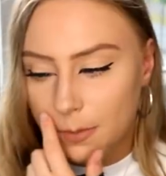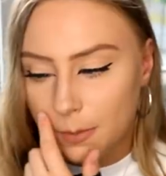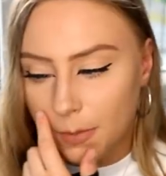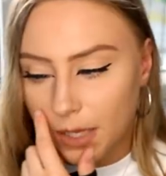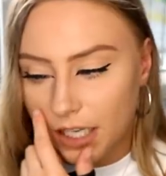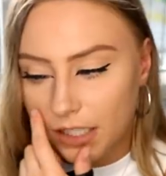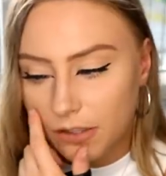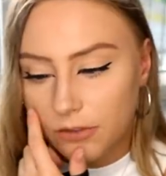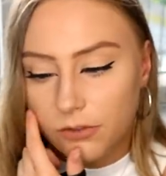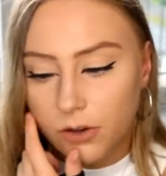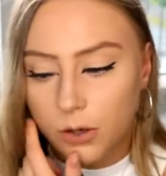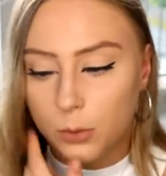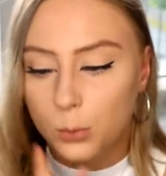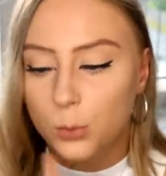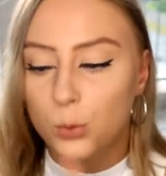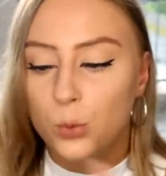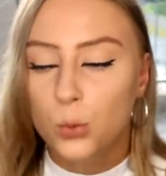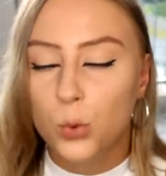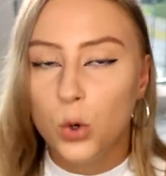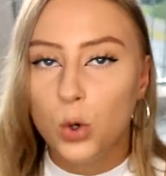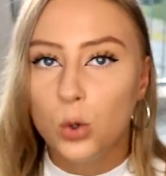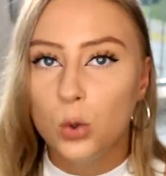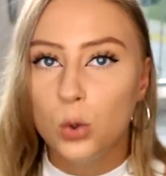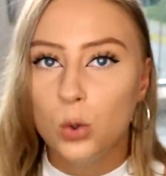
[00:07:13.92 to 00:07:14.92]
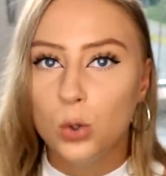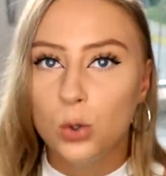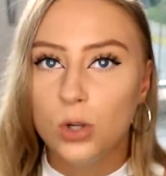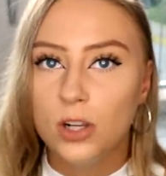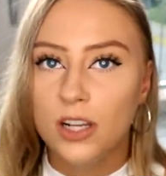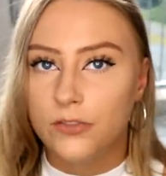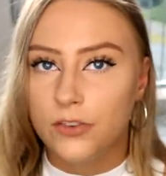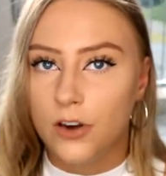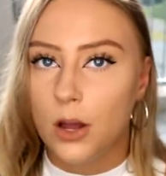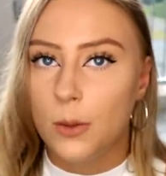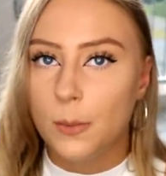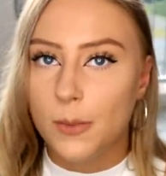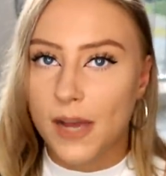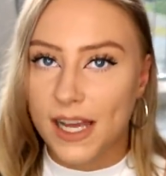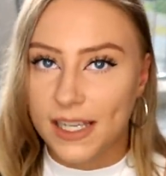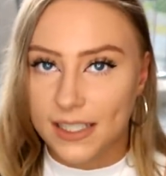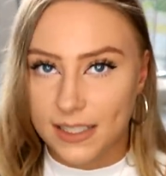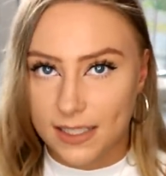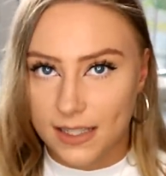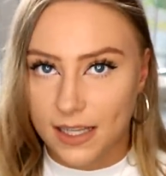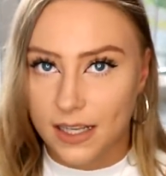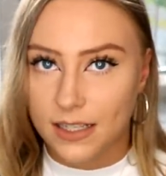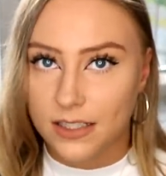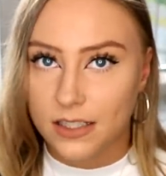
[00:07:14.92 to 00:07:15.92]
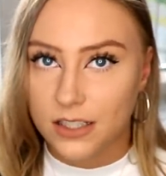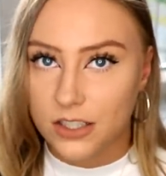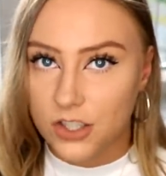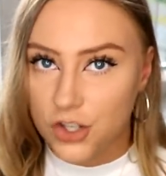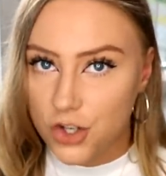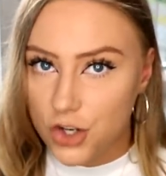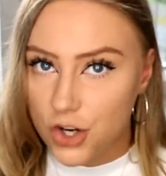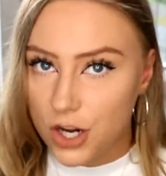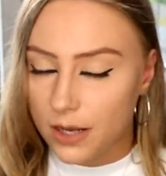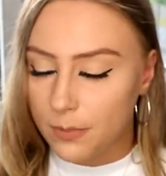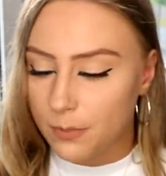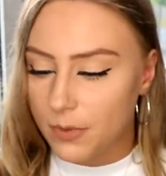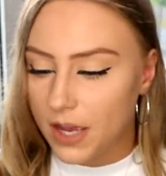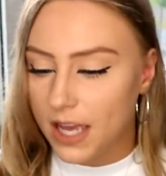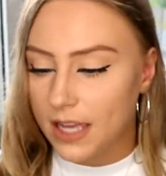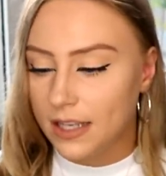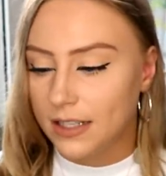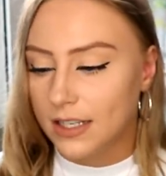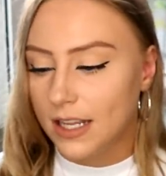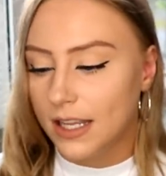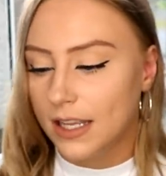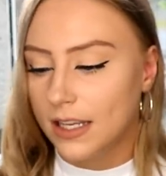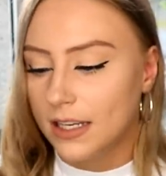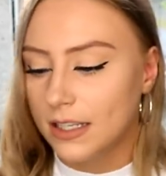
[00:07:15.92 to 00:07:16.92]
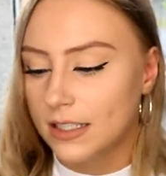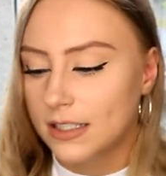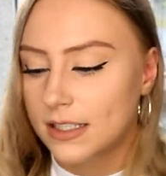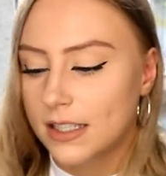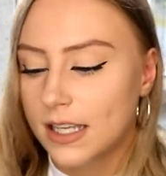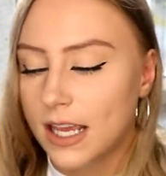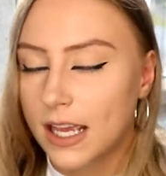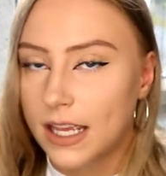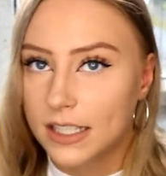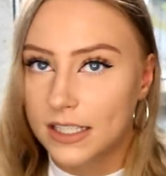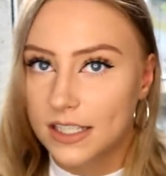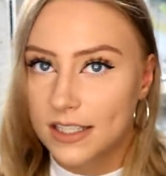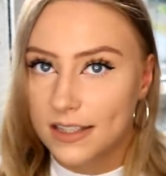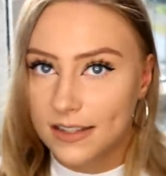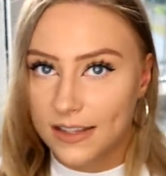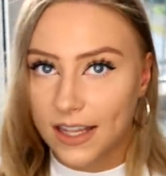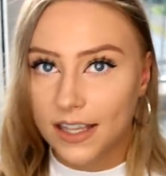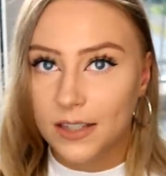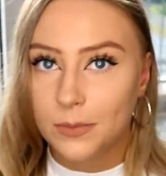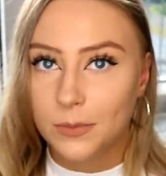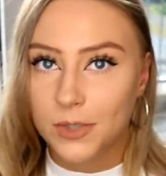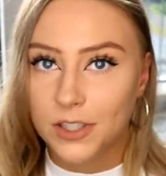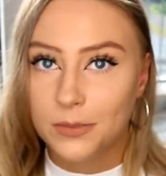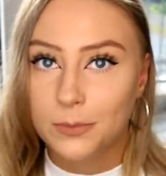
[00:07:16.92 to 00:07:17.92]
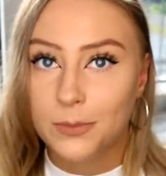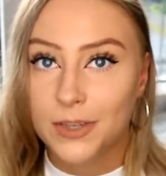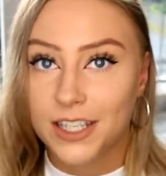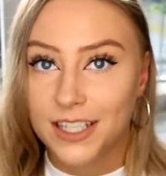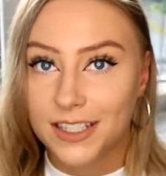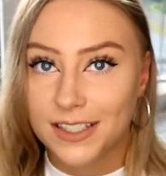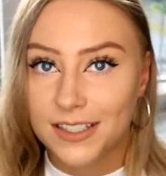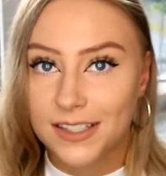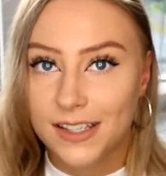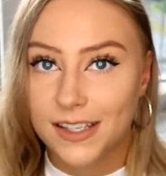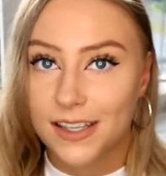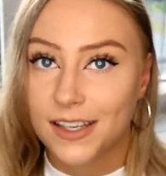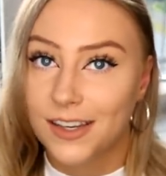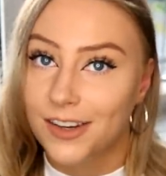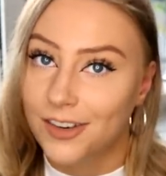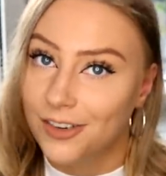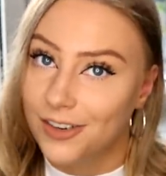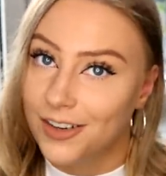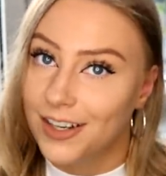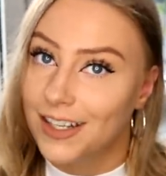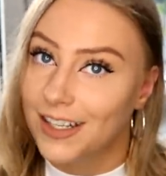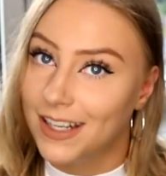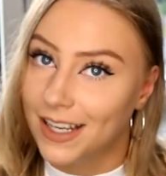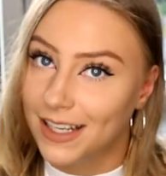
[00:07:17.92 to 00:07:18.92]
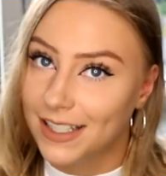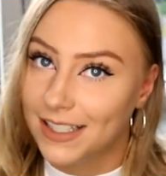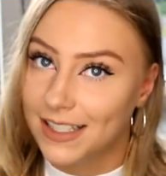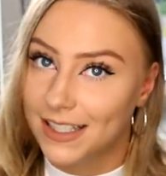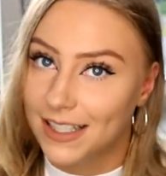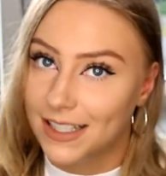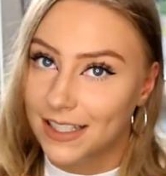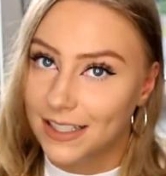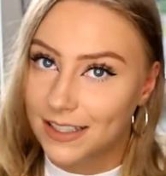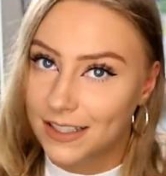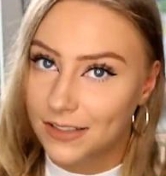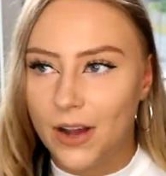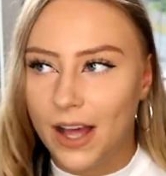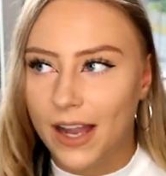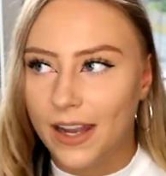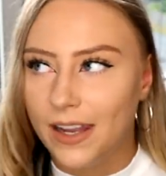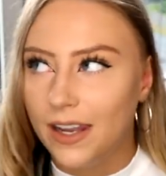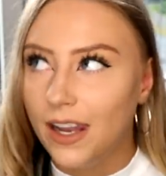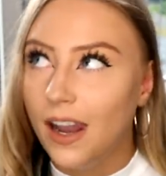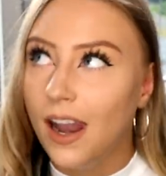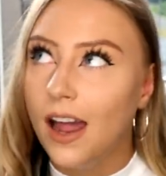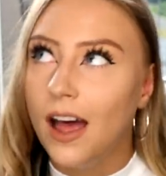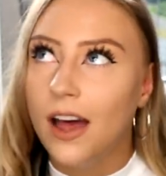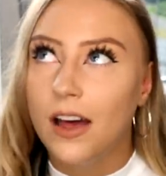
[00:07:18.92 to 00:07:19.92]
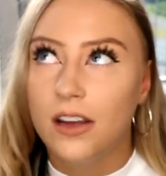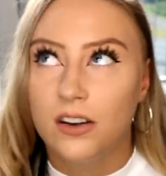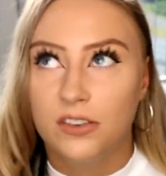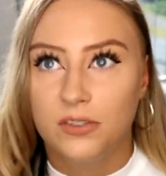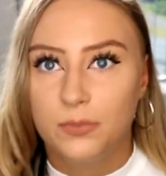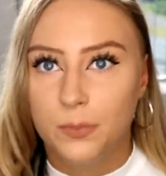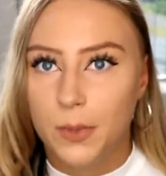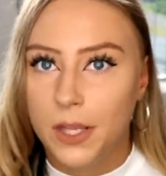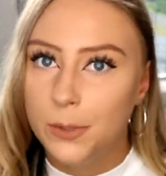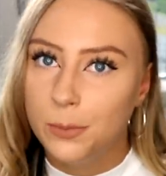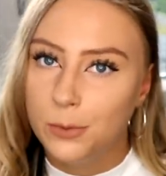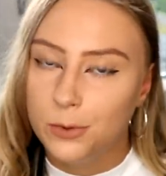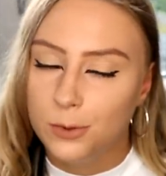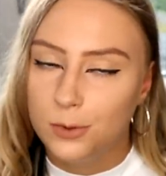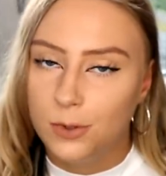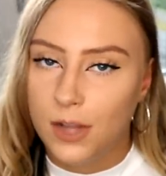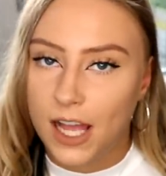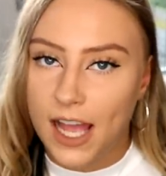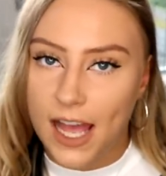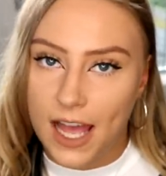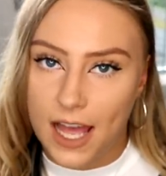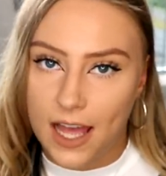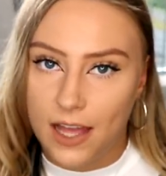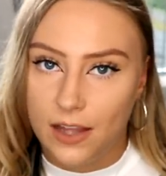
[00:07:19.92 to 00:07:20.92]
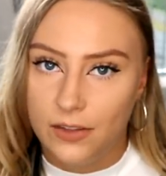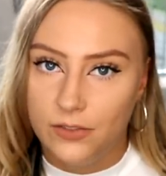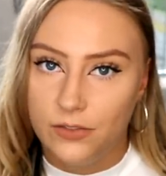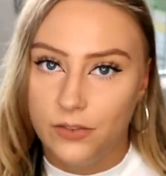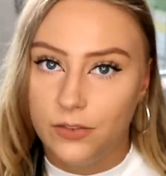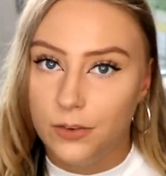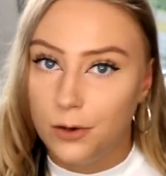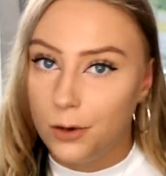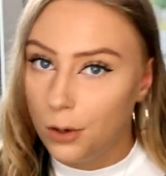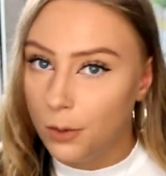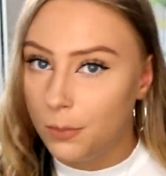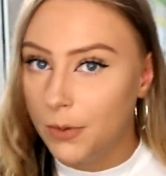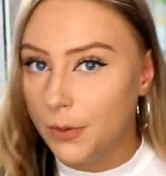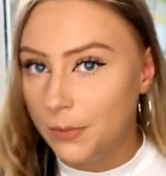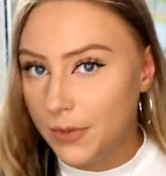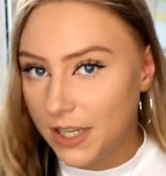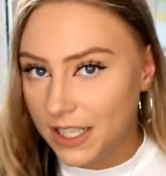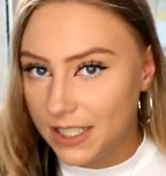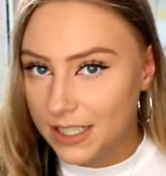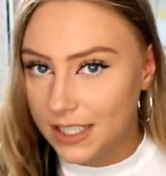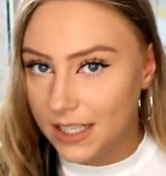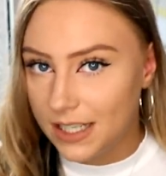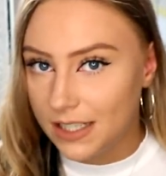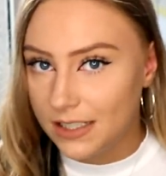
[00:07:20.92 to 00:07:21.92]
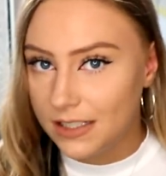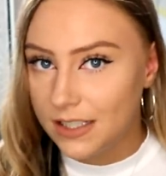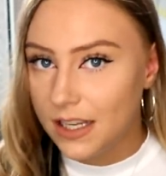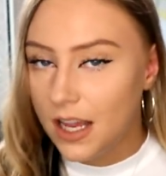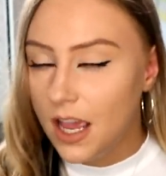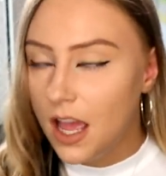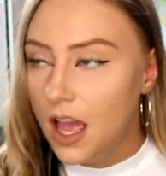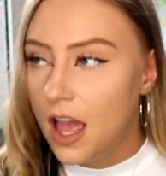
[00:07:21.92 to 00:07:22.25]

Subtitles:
made from wool from Icelandic sheep, and it is a statement piece here in Iceland. A lot of people have Lopapeysas.